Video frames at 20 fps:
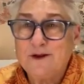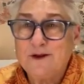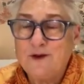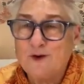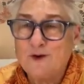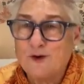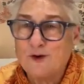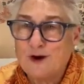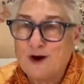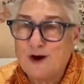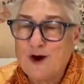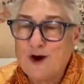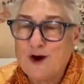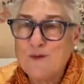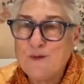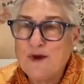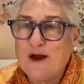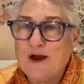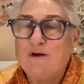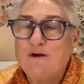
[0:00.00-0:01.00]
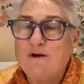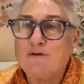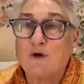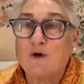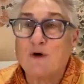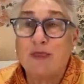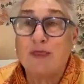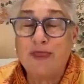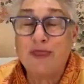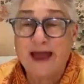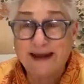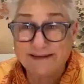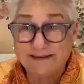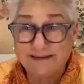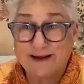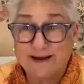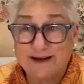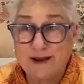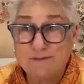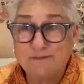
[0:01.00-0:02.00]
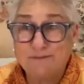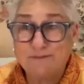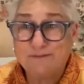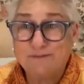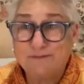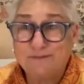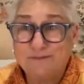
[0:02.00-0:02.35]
Your karma for that time